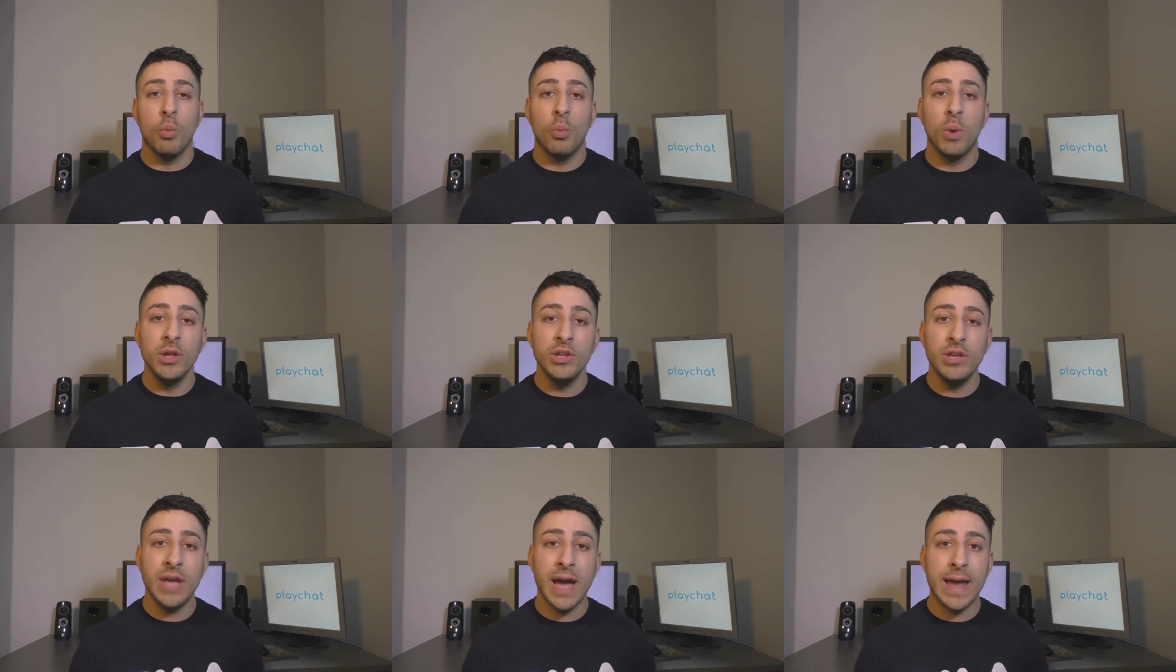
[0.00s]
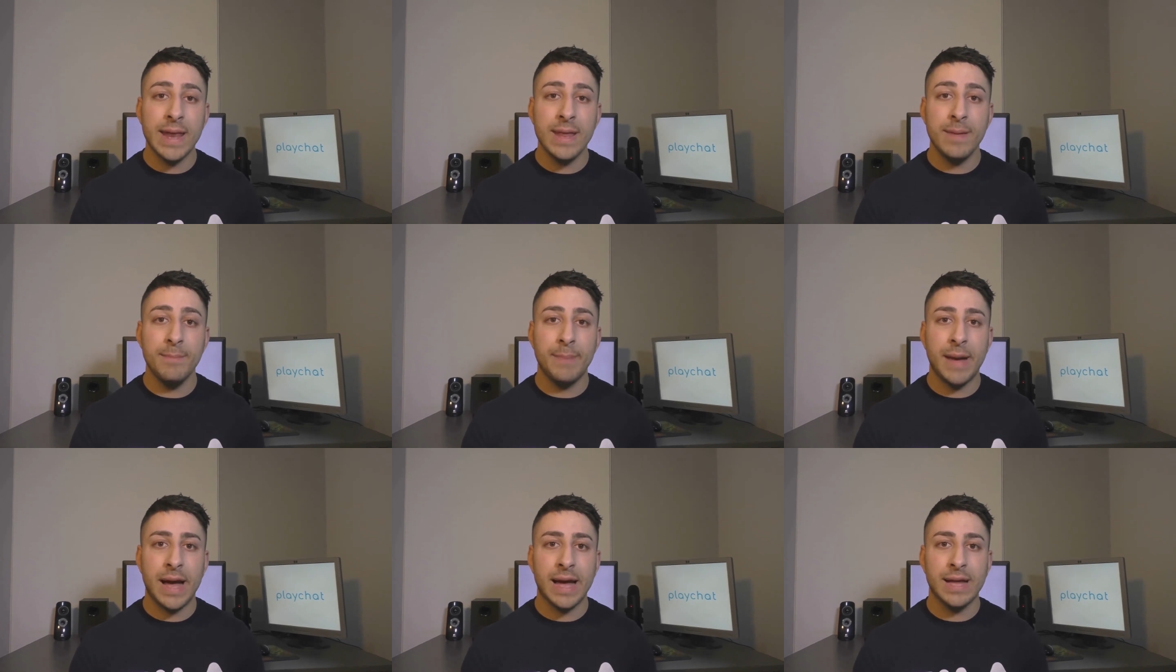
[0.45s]
when you're
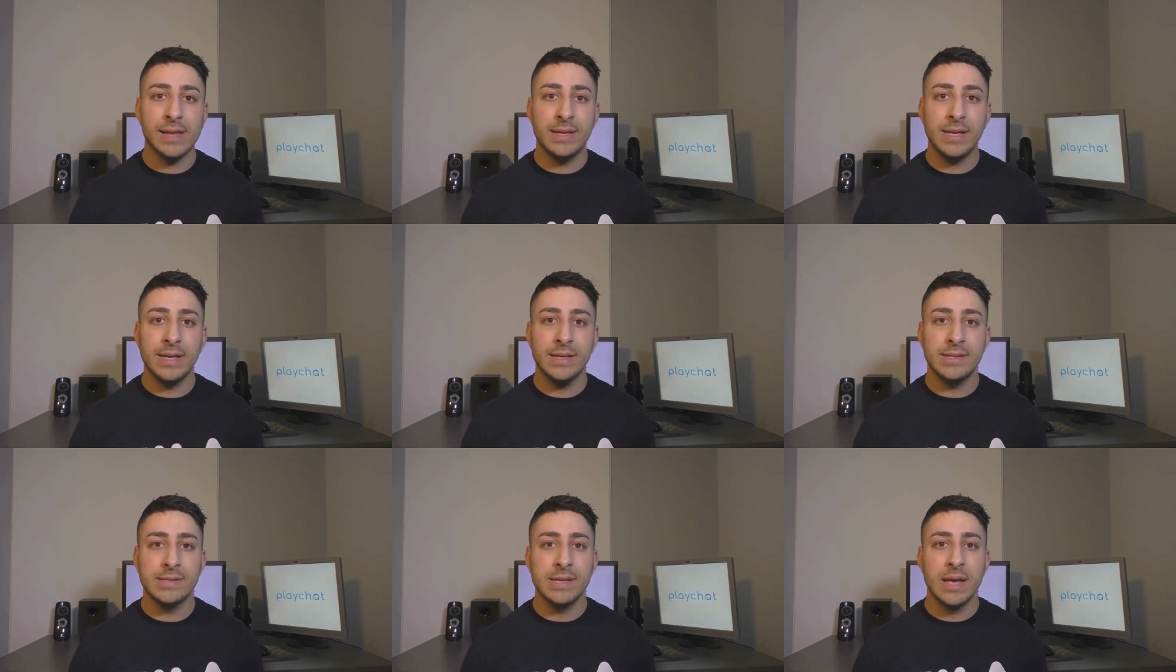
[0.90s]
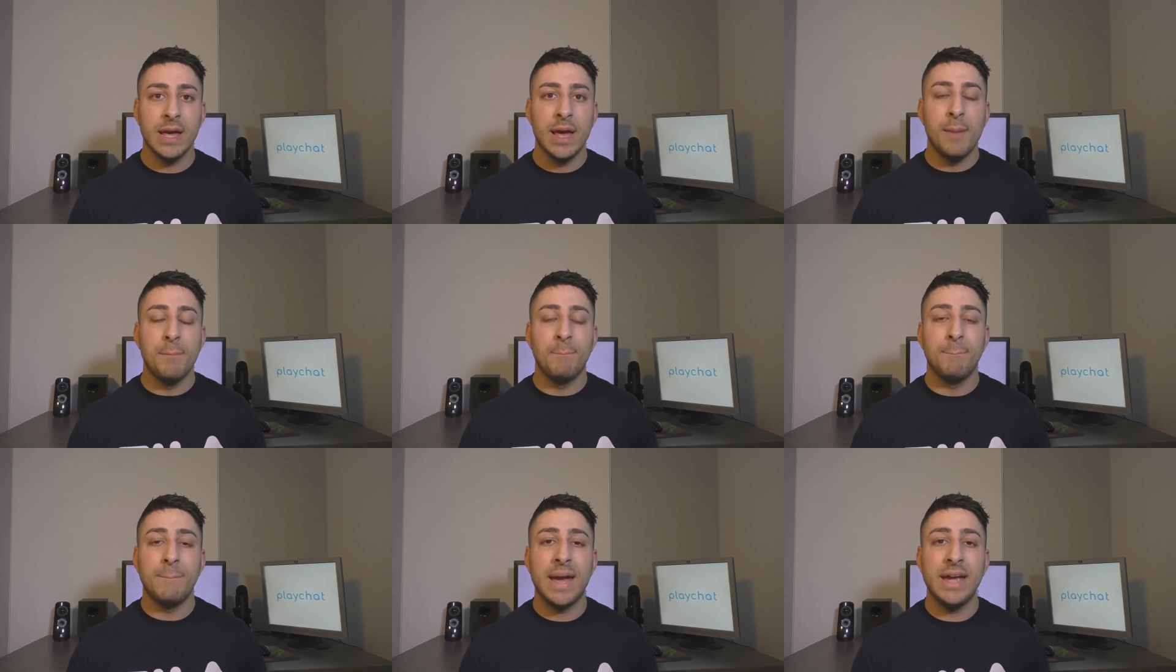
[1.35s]
adding backlinks,
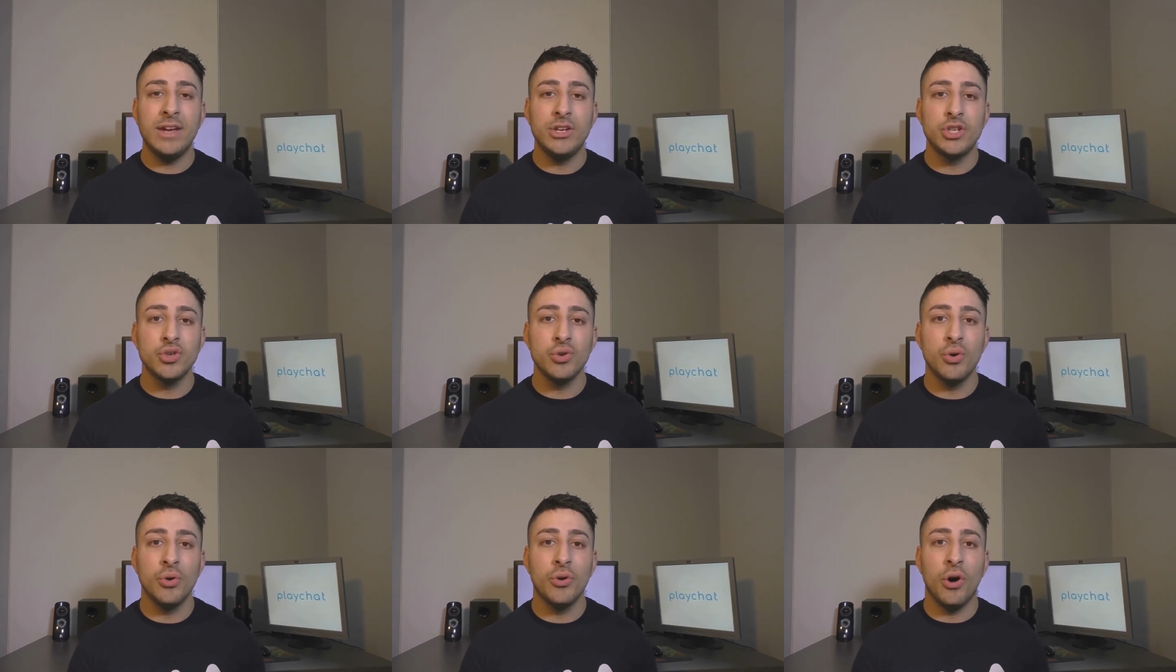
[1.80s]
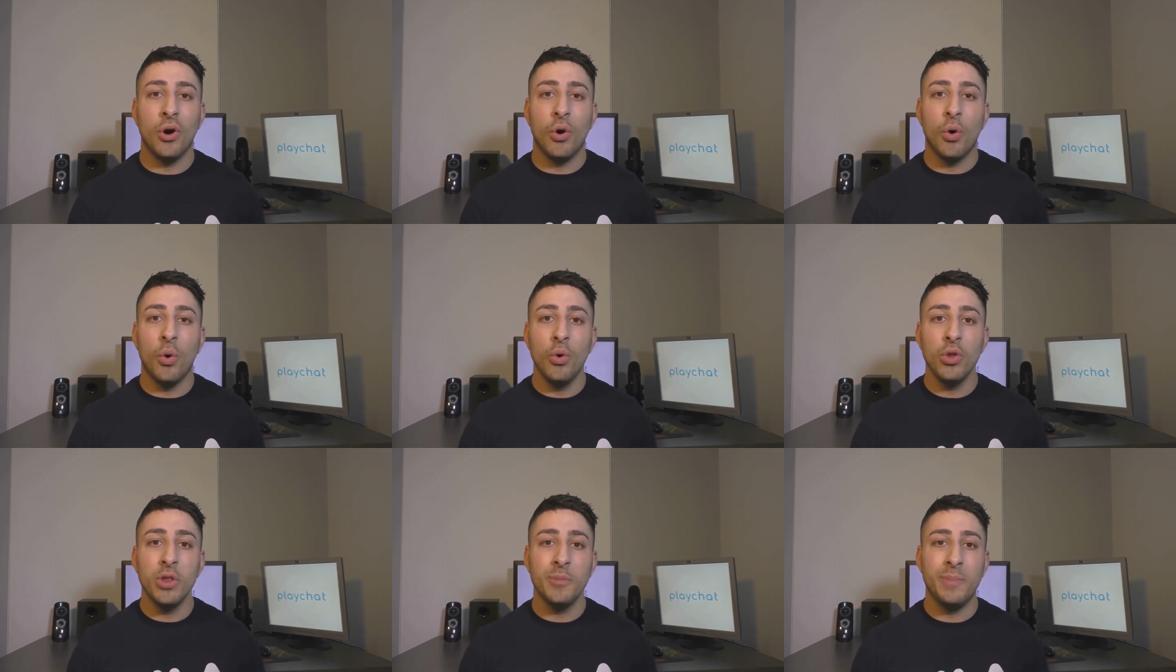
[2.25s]
make sure not
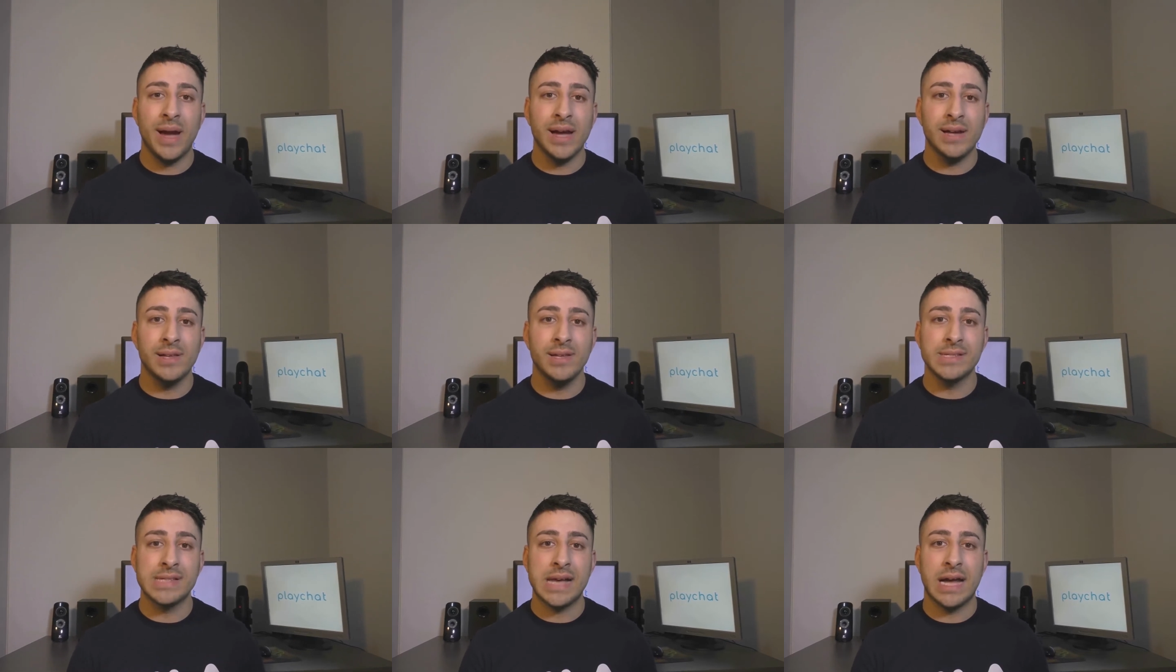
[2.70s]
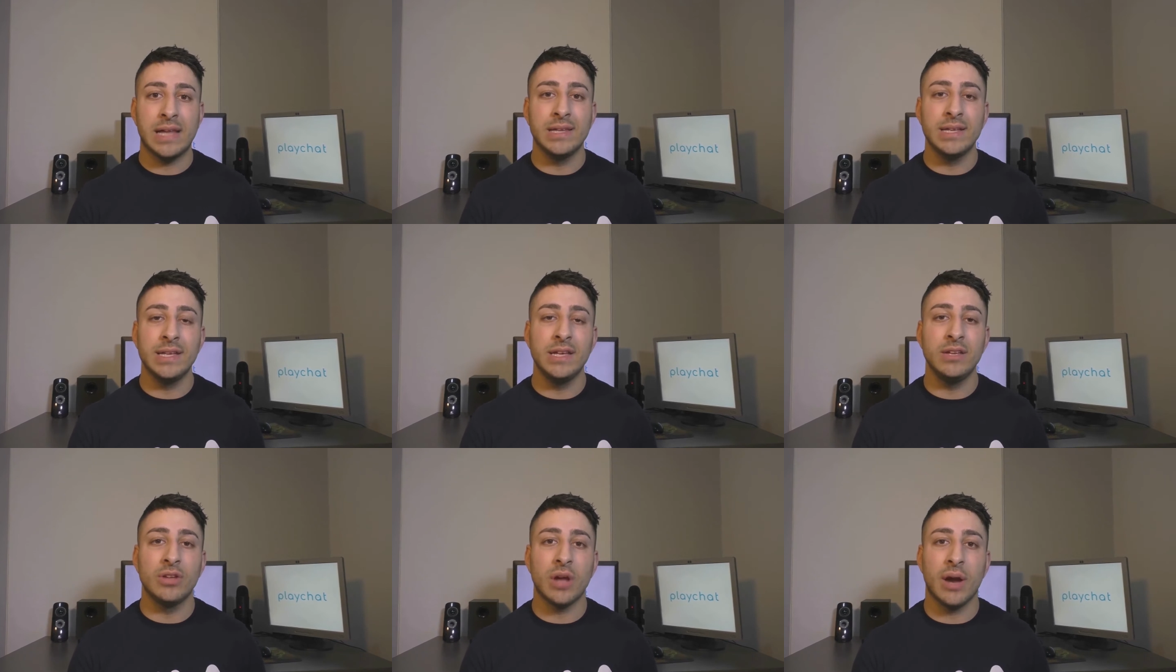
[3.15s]
all the backlinks are
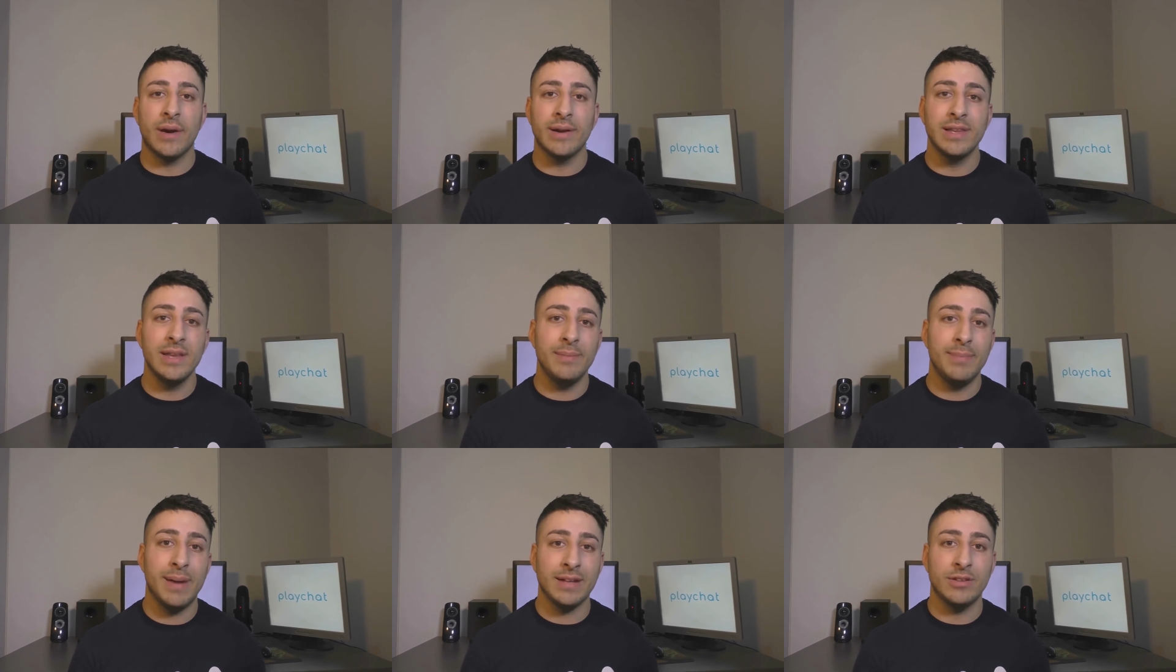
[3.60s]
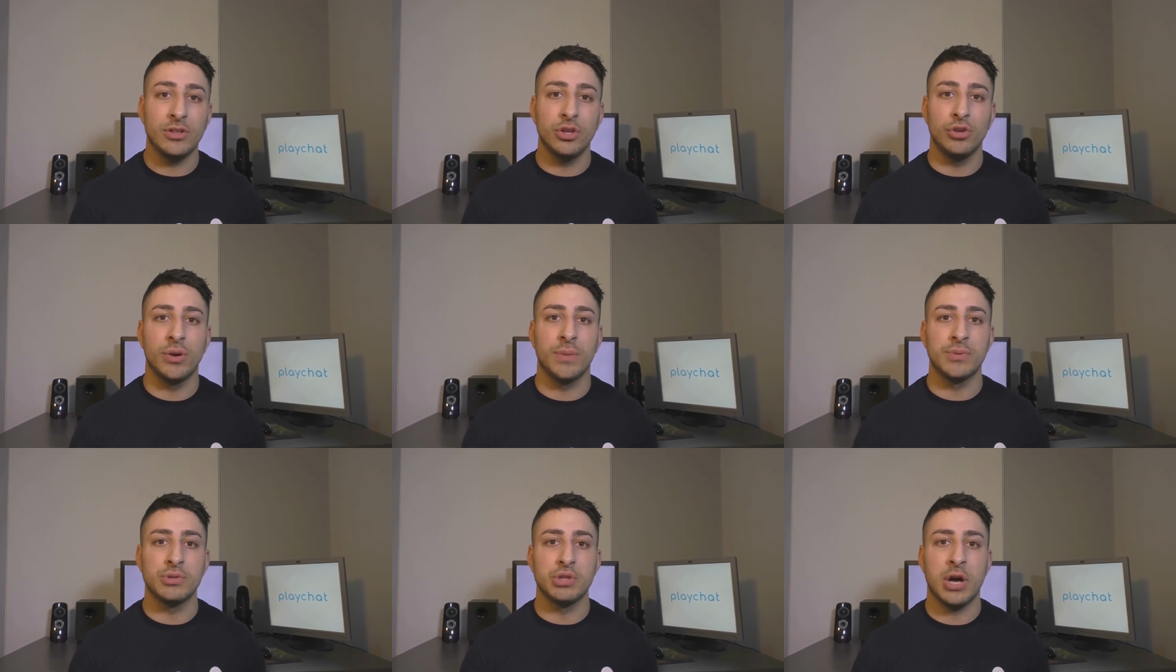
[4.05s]
linking directly back to
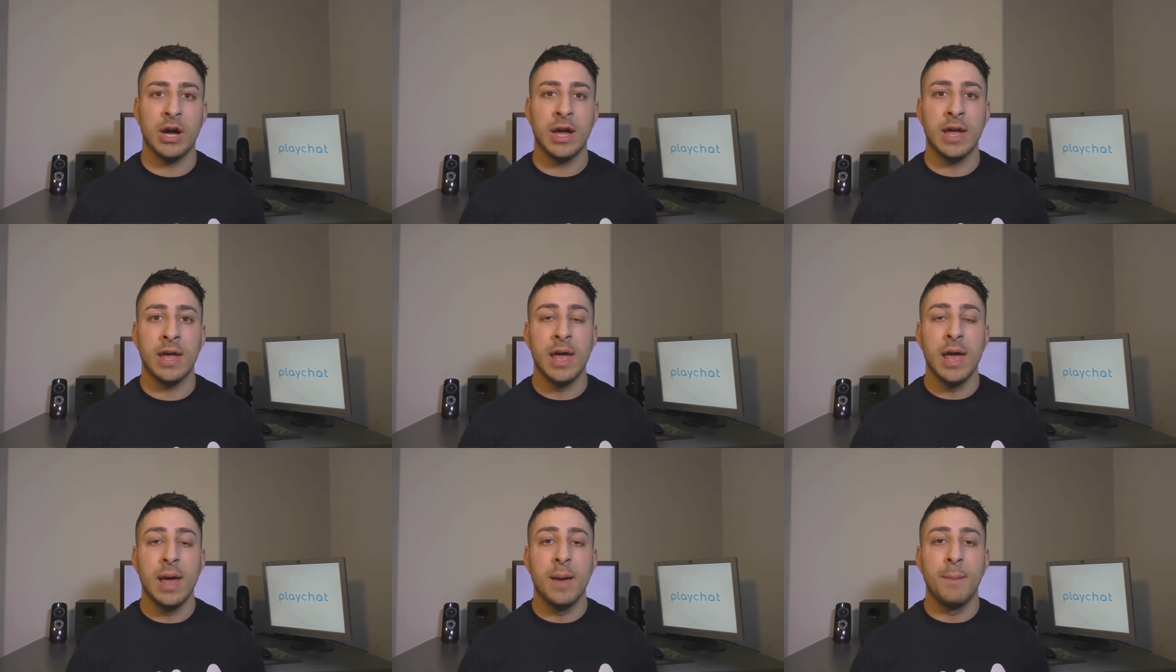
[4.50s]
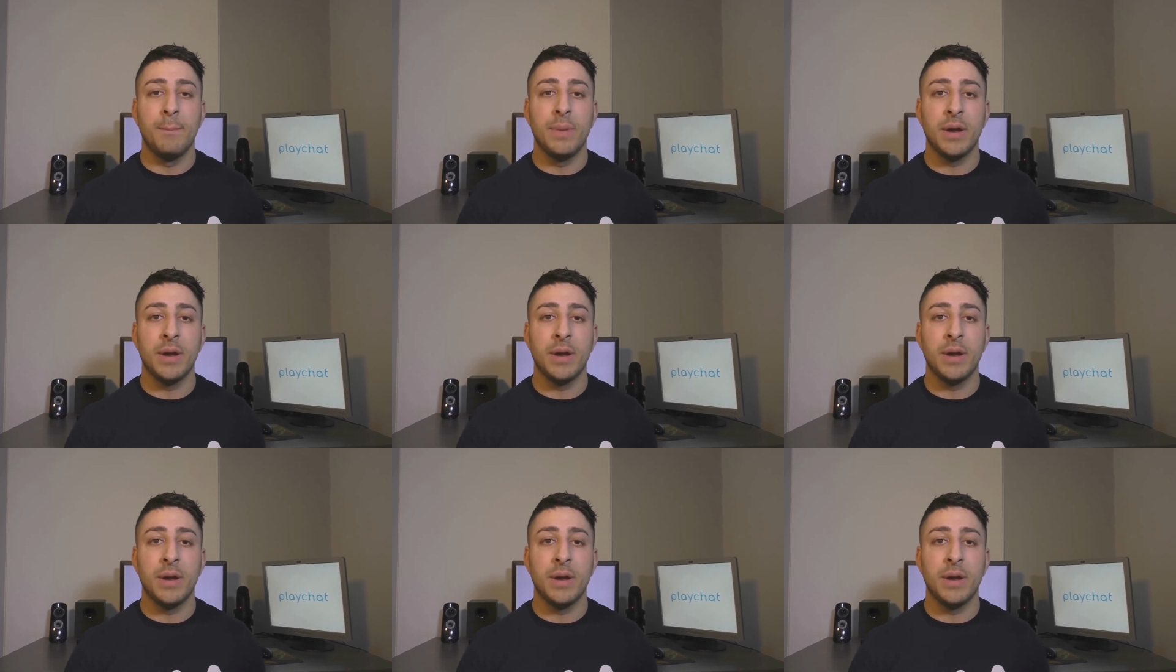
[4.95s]
your website,